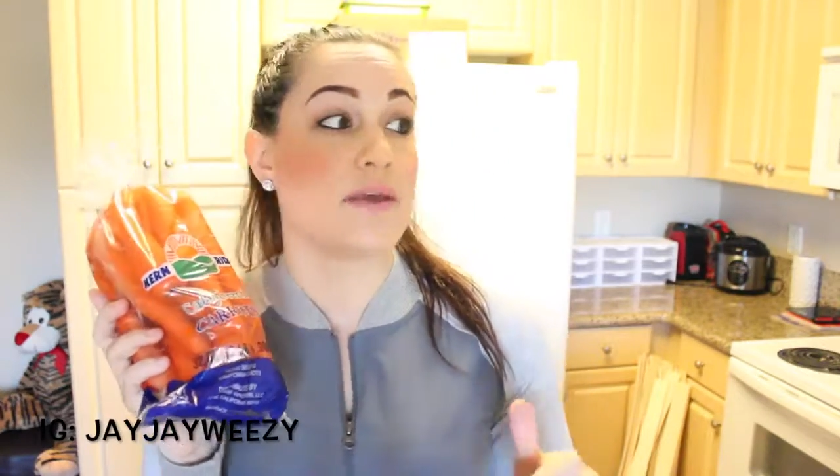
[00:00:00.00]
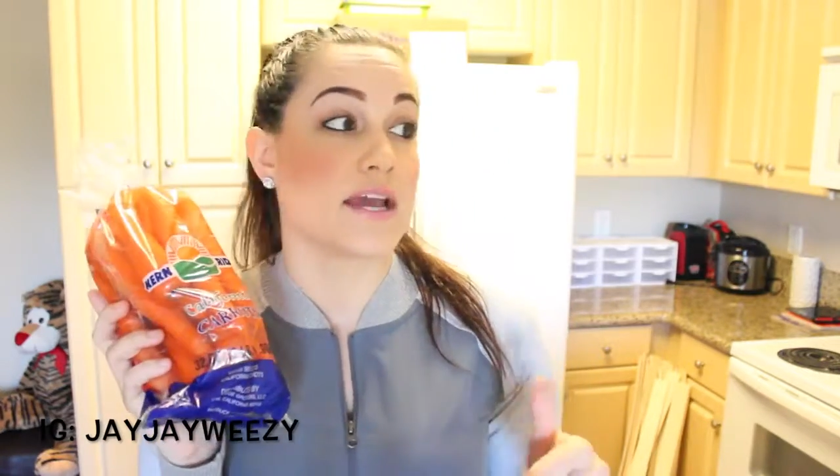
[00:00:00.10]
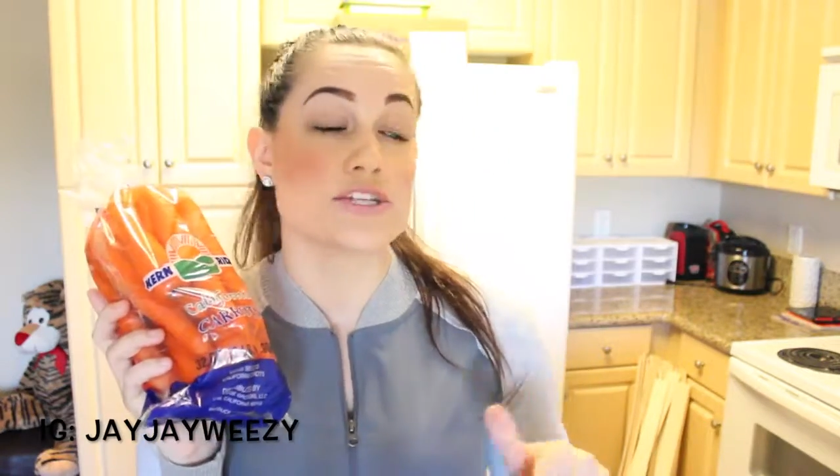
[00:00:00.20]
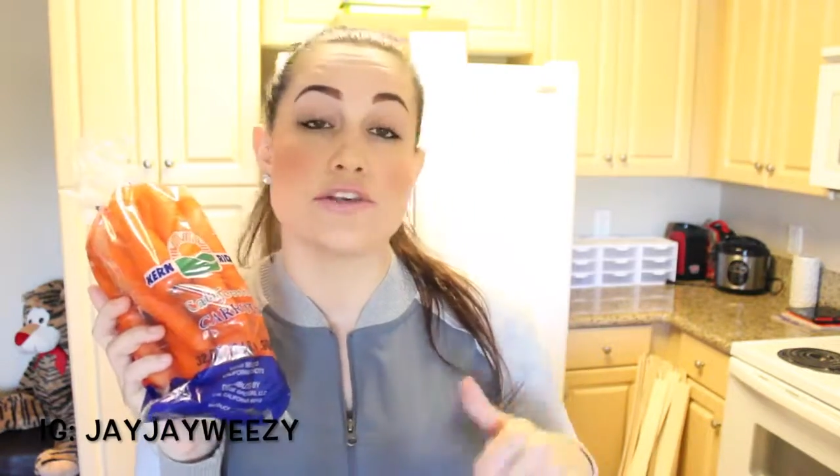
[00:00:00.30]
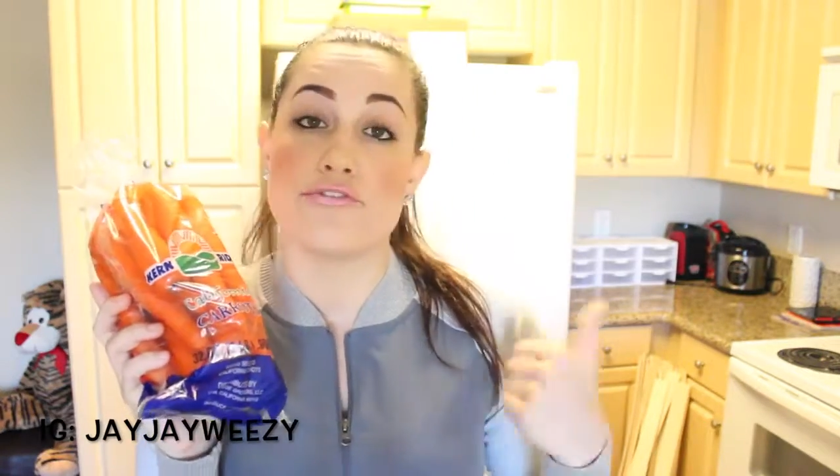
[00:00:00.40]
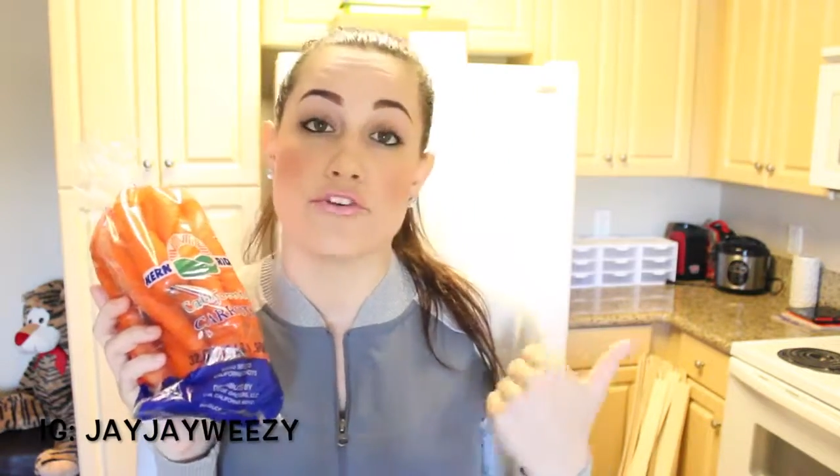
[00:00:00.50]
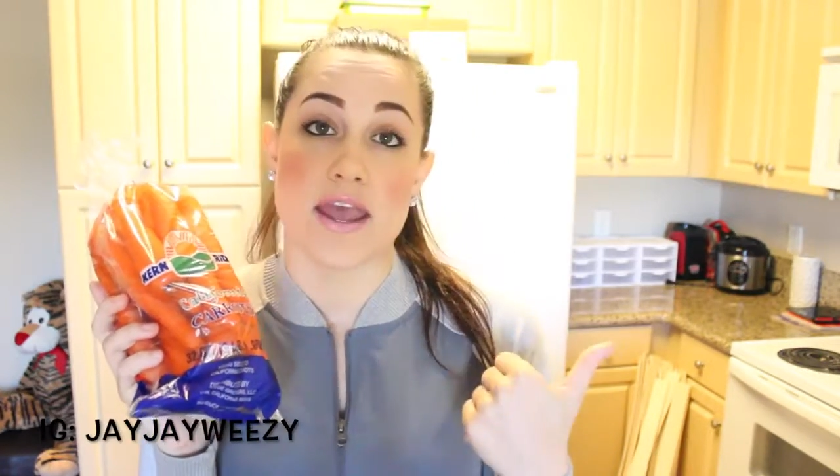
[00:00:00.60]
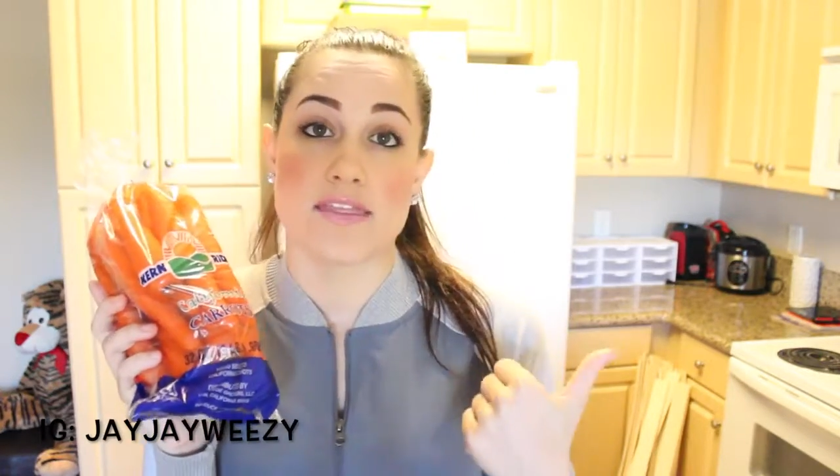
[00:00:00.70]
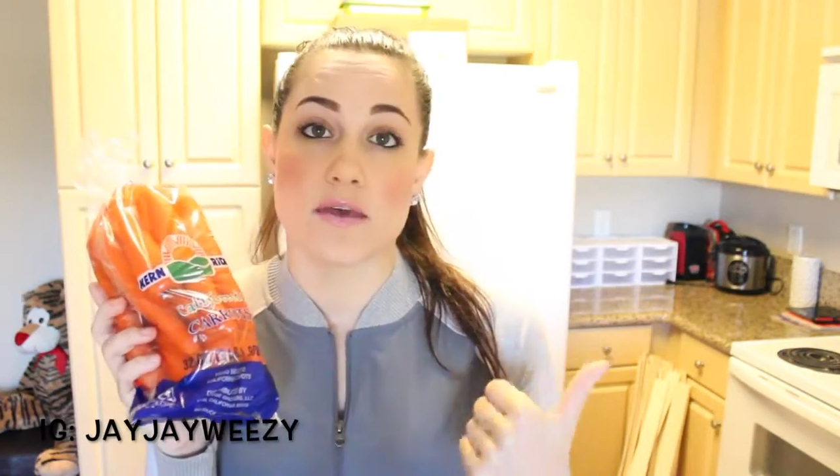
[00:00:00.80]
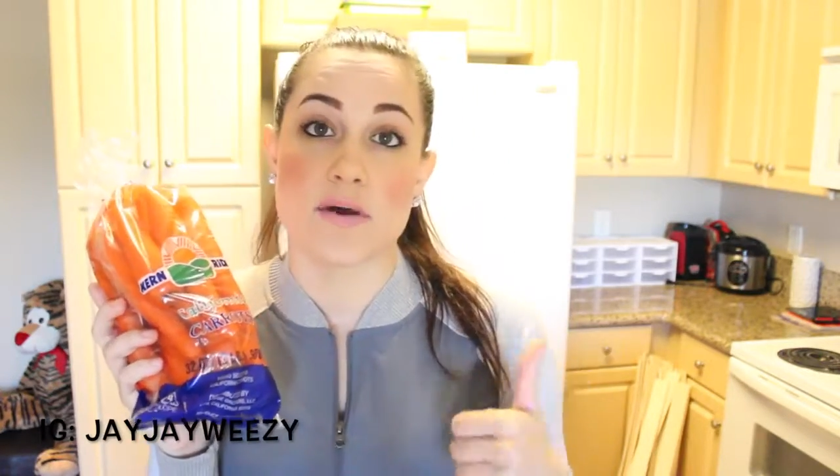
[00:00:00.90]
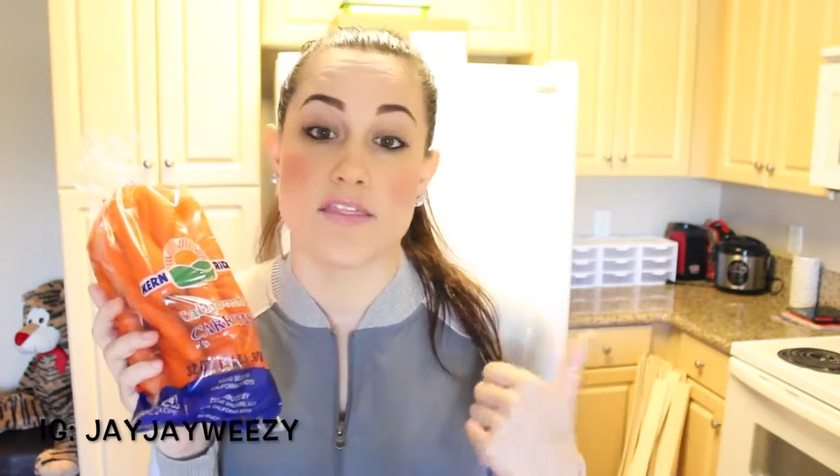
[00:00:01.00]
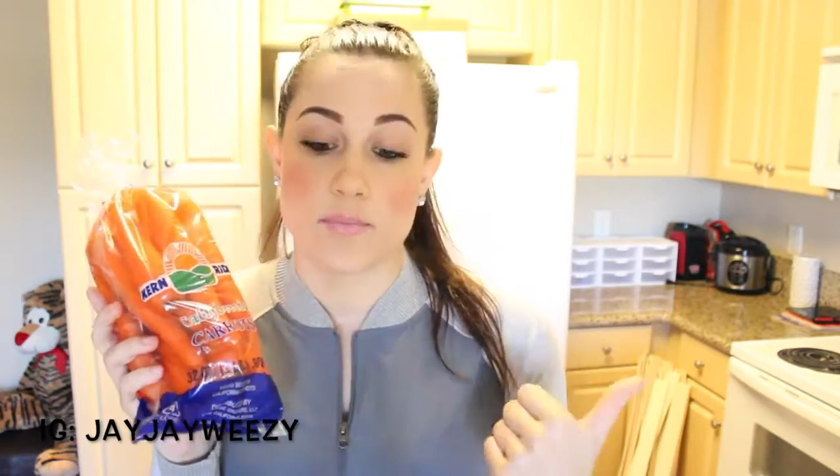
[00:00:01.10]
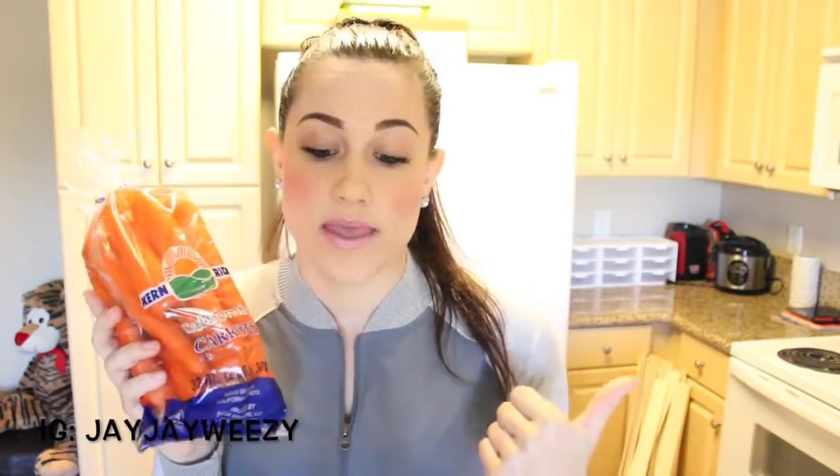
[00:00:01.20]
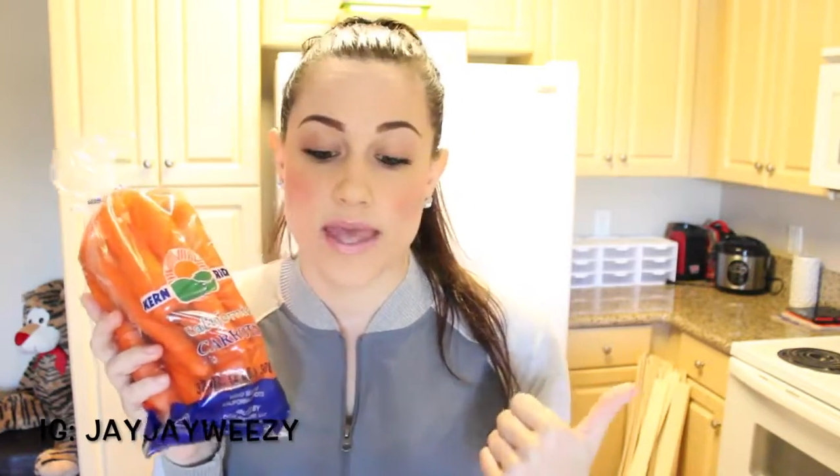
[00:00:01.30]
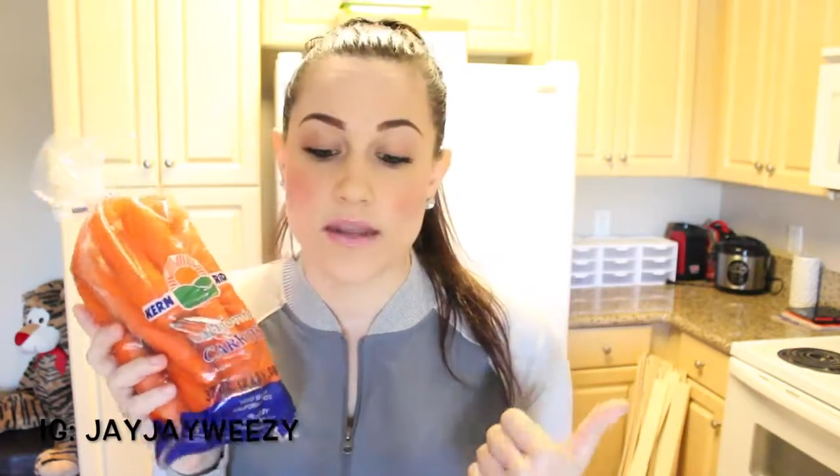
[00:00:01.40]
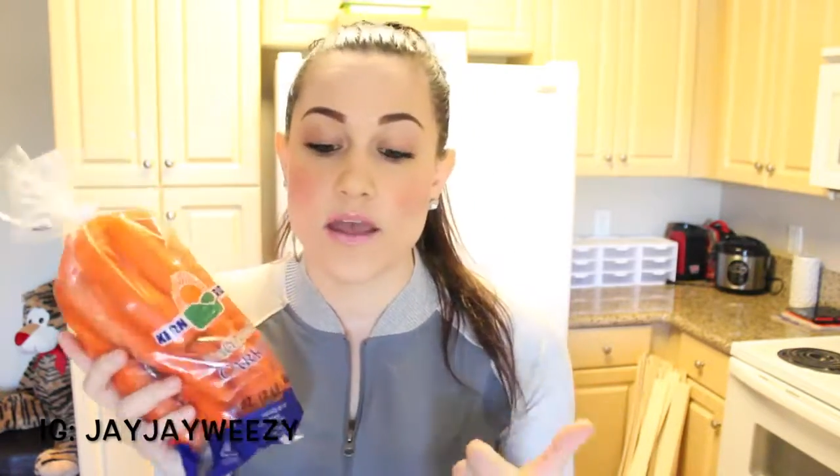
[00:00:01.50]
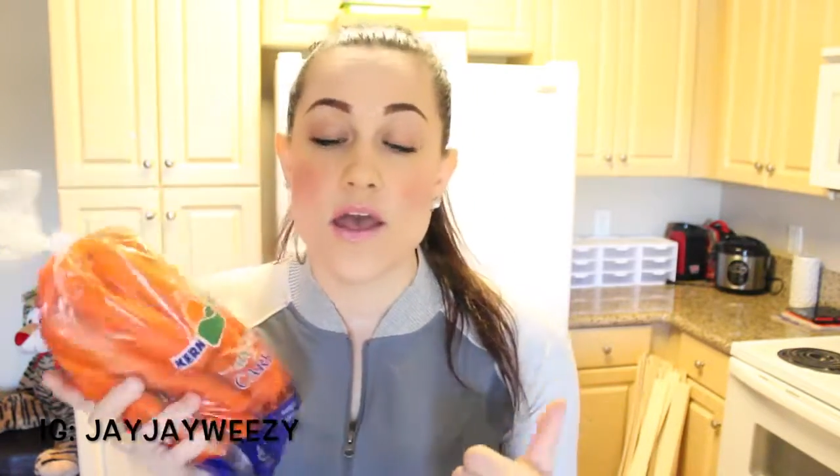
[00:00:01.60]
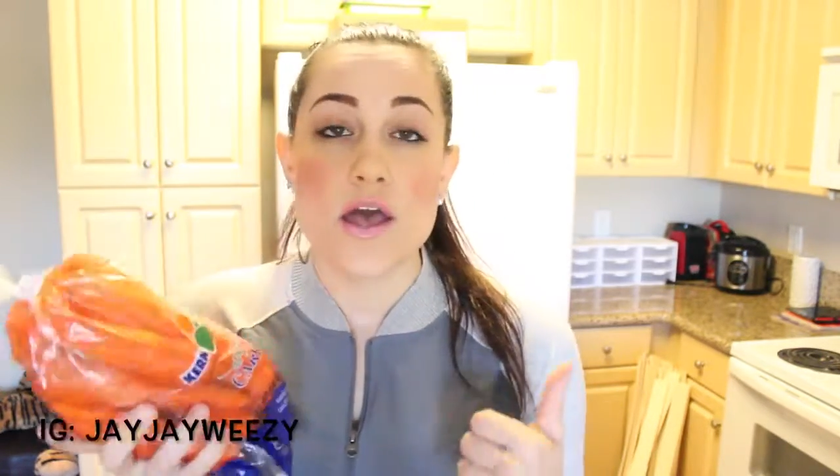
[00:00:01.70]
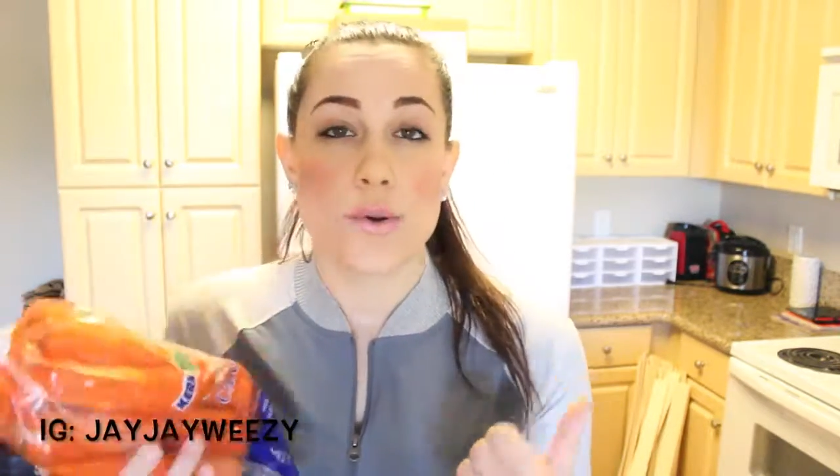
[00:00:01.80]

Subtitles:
be actually frying them on the pan